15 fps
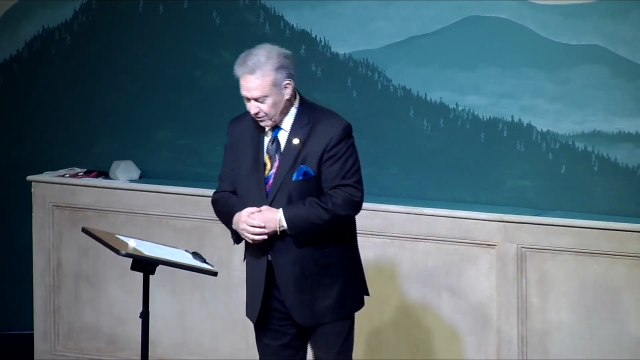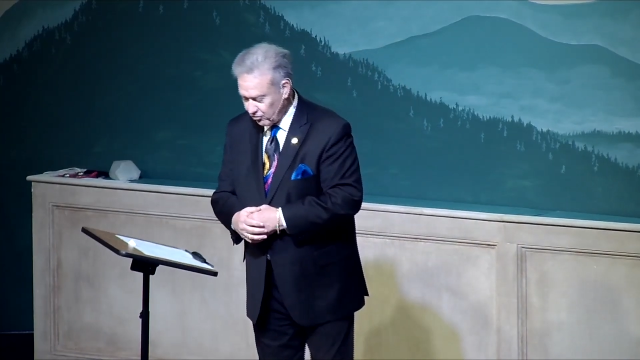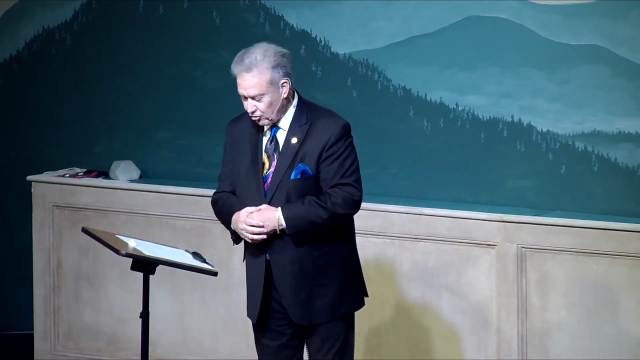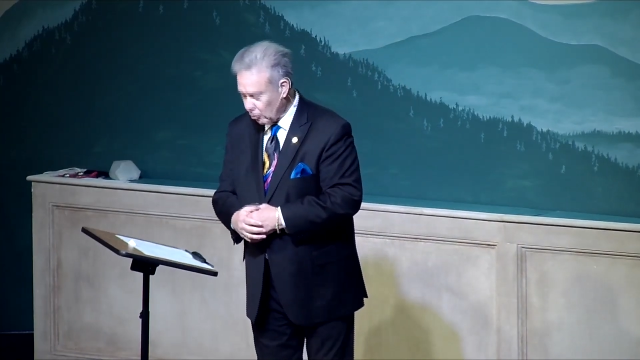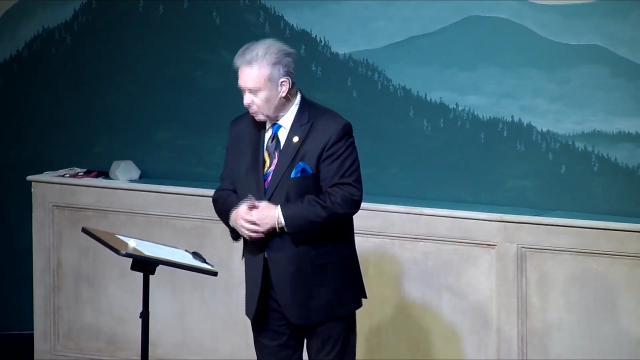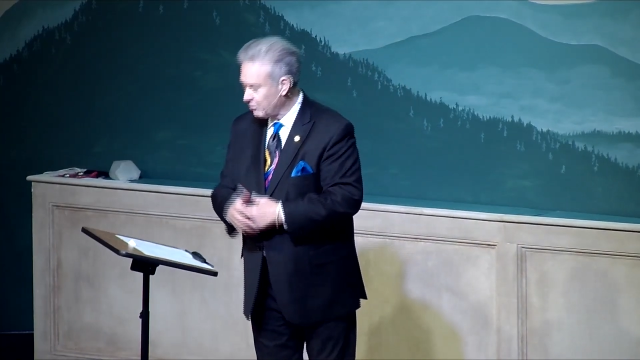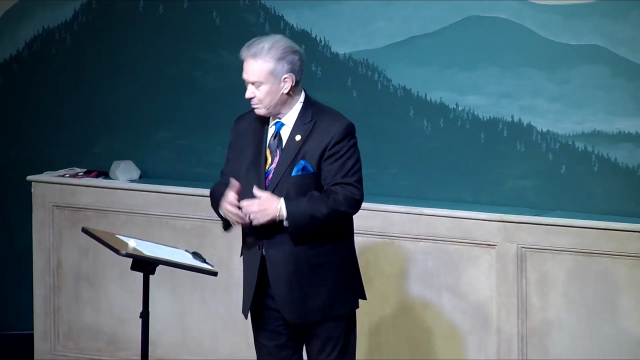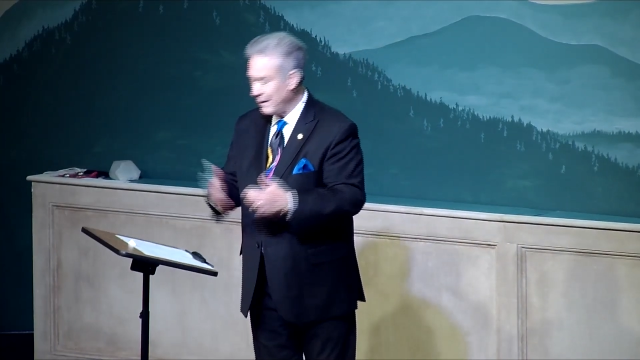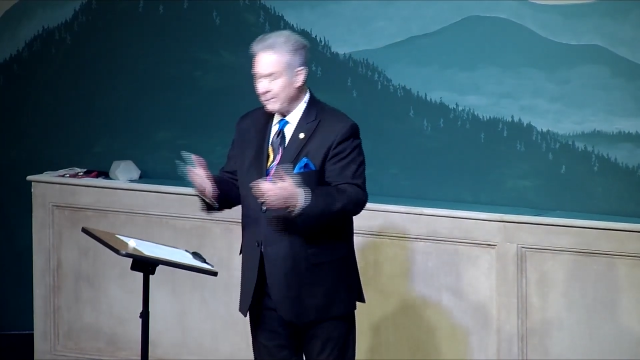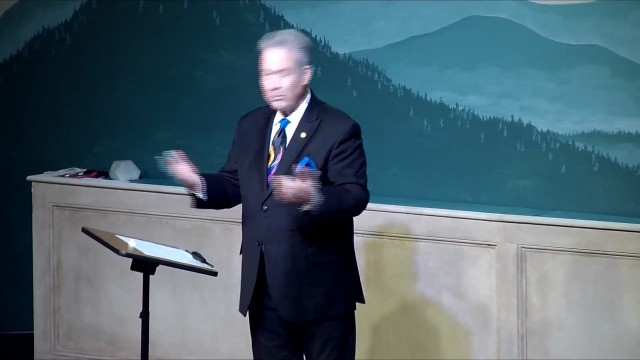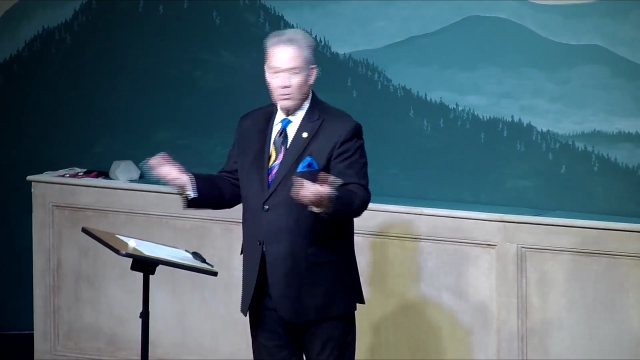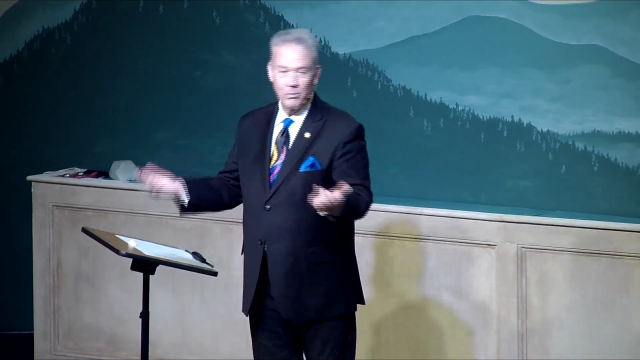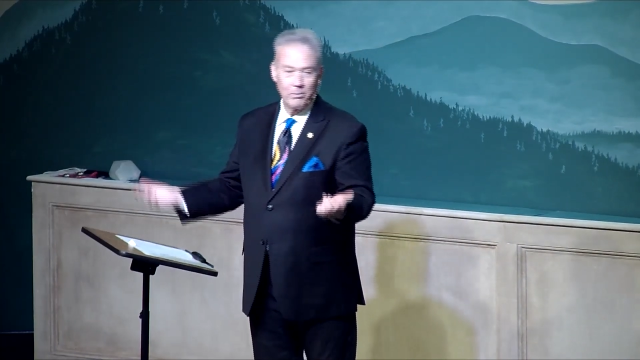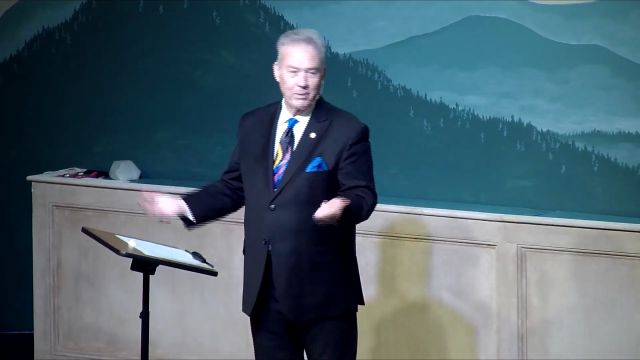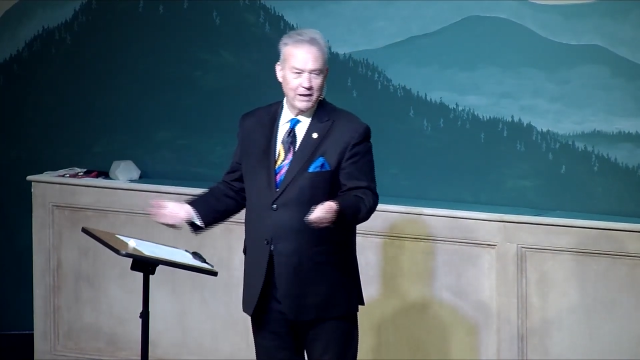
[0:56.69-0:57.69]
Jewish
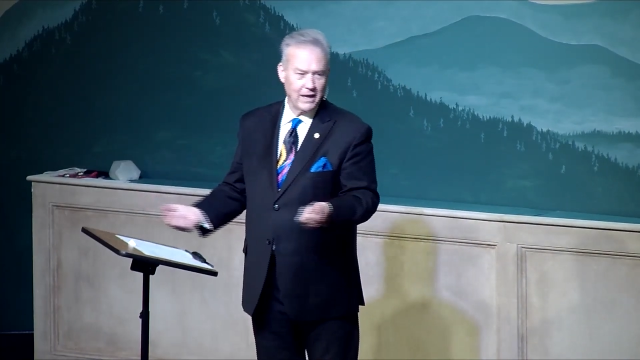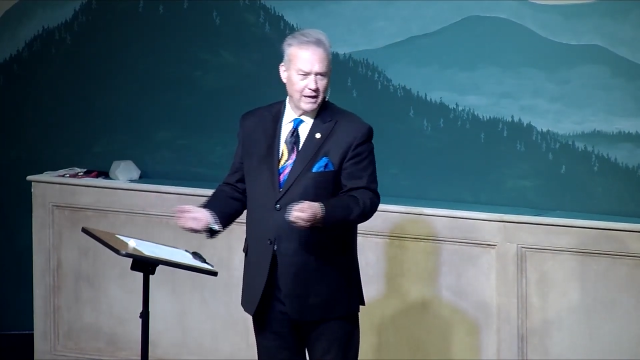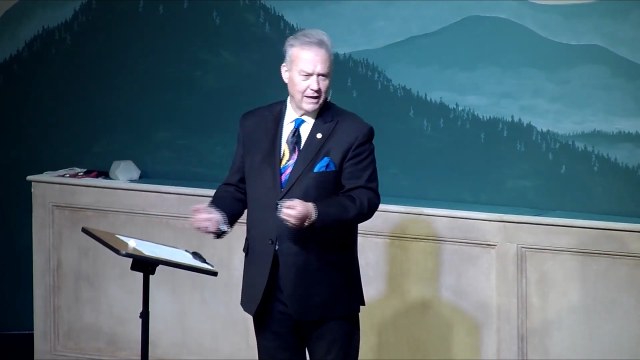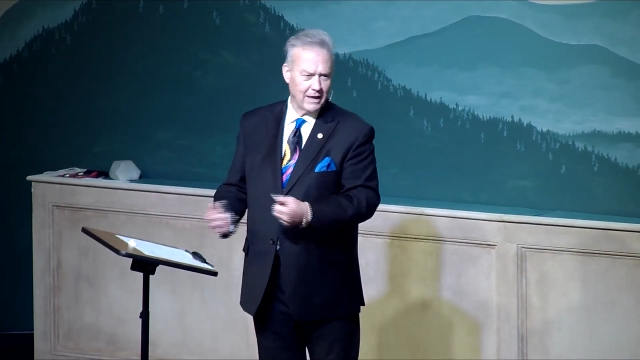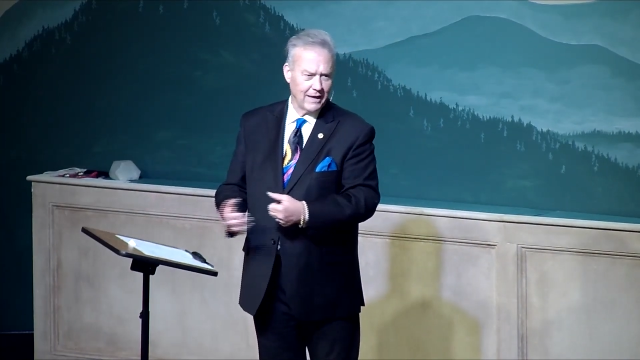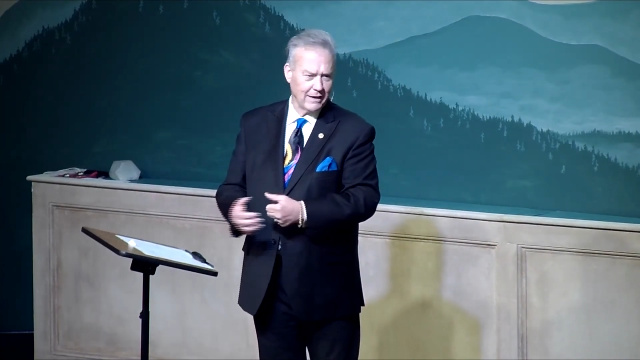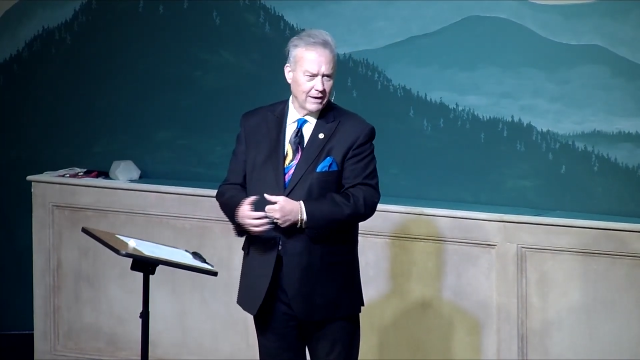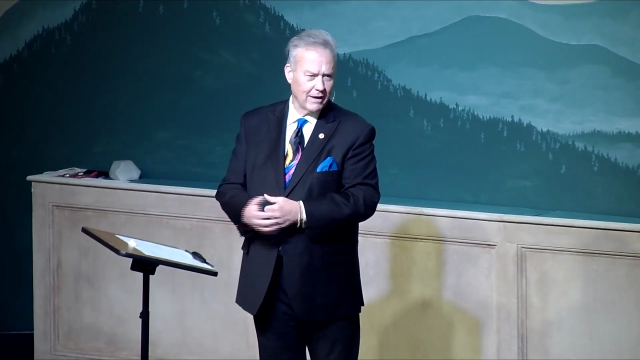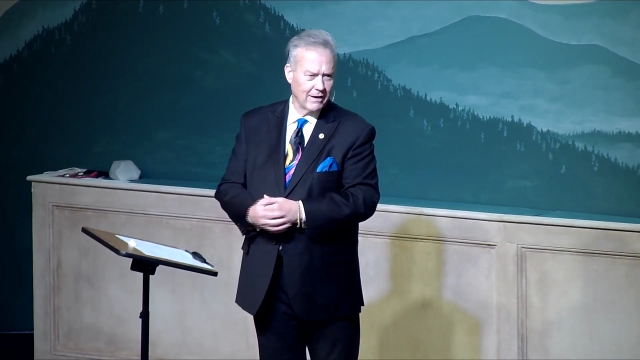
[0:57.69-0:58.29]
people being